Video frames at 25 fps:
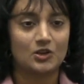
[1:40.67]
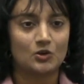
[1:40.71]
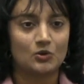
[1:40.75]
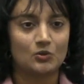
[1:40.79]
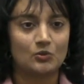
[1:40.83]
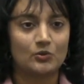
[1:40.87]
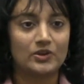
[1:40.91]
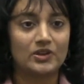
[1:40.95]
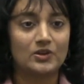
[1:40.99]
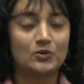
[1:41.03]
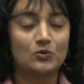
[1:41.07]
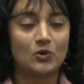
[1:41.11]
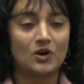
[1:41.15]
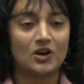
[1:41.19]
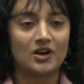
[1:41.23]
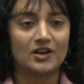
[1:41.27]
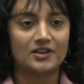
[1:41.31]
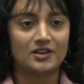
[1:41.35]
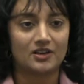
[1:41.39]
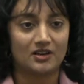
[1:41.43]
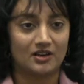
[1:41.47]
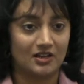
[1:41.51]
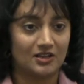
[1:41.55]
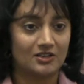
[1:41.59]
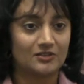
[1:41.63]
we
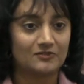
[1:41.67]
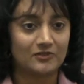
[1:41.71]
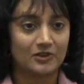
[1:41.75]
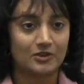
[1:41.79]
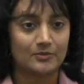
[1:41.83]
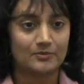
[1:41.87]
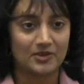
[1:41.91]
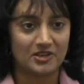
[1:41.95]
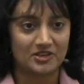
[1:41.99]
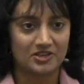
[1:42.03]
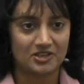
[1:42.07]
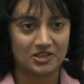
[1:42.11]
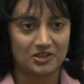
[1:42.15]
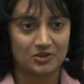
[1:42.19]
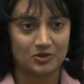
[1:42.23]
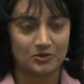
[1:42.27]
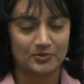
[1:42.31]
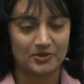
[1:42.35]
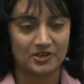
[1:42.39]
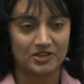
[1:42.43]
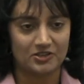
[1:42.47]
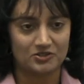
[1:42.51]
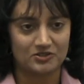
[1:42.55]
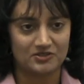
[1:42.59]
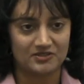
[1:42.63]
want all of our Medicare
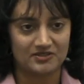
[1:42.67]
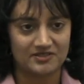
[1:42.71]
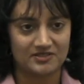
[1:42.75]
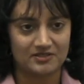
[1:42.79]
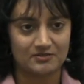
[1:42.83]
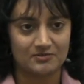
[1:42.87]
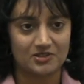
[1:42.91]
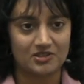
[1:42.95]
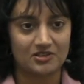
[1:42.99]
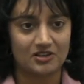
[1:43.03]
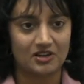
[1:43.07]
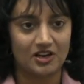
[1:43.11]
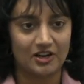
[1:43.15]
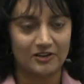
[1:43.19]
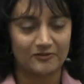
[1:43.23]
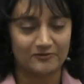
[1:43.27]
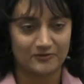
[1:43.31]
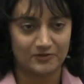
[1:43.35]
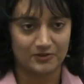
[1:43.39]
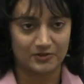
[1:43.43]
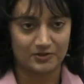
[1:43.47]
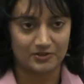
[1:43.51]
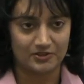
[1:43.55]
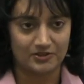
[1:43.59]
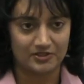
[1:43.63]
patients to be
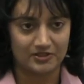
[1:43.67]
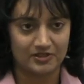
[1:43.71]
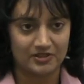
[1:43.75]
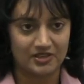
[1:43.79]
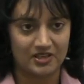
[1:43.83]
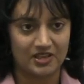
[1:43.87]
offered